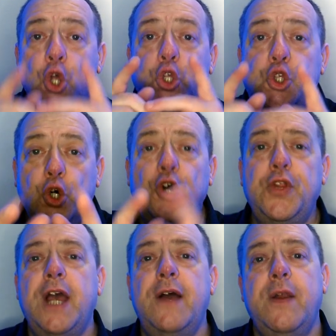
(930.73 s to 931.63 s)
You're
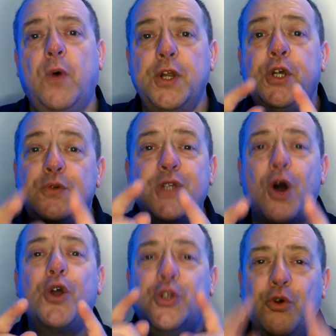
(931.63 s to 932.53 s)
the only one who's
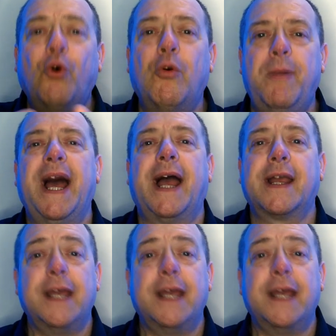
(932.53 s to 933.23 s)
got your back.